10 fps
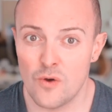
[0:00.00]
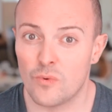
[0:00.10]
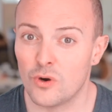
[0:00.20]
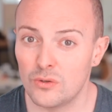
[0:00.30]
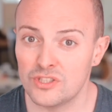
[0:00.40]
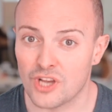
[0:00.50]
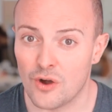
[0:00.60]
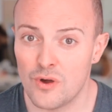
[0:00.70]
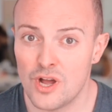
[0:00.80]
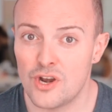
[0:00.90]
We're
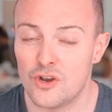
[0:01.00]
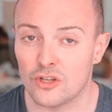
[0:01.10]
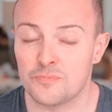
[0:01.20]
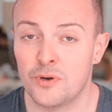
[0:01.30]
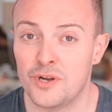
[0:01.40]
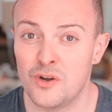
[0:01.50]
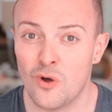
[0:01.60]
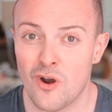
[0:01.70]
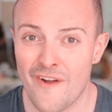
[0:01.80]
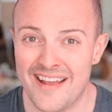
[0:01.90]
also not putting
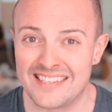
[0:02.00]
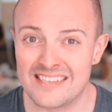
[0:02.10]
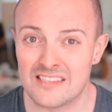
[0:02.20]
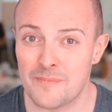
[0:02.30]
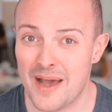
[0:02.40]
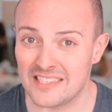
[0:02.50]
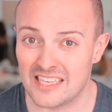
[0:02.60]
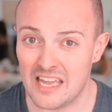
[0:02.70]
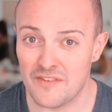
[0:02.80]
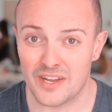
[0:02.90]
all our eggs into the
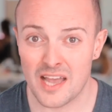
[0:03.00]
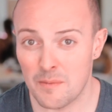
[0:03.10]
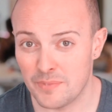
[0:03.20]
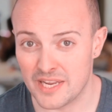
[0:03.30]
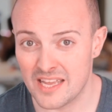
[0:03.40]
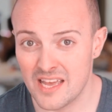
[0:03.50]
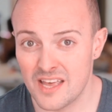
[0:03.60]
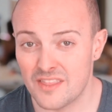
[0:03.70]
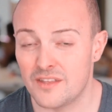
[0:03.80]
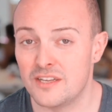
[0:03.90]
basket of a company
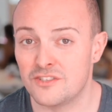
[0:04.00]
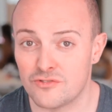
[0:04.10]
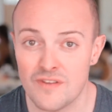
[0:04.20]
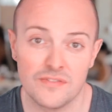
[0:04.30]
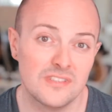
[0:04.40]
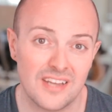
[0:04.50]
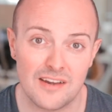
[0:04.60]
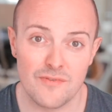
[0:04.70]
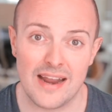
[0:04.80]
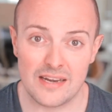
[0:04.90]
that is driven
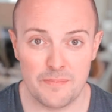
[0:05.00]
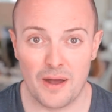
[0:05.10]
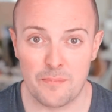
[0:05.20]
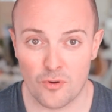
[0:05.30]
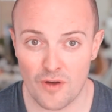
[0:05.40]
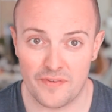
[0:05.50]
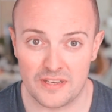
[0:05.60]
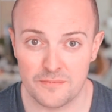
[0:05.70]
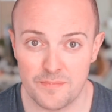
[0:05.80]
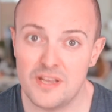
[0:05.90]
directly by
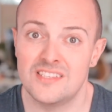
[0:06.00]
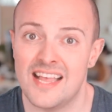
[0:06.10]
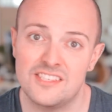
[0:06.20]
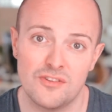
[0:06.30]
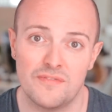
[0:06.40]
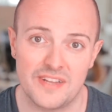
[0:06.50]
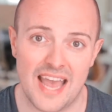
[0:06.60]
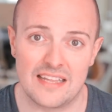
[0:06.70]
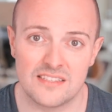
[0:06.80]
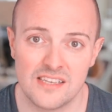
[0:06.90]
profit. Because let's not
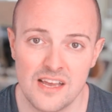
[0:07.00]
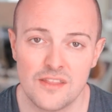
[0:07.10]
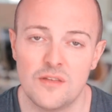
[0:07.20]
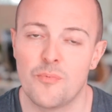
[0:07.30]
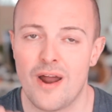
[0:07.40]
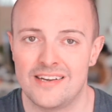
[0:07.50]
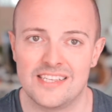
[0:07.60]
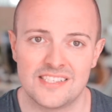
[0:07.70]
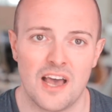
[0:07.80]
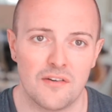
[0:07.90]
forget the brand
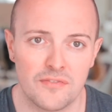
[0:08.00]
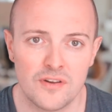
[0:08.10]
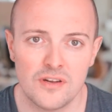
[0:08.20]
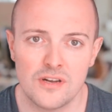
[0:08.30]
itself,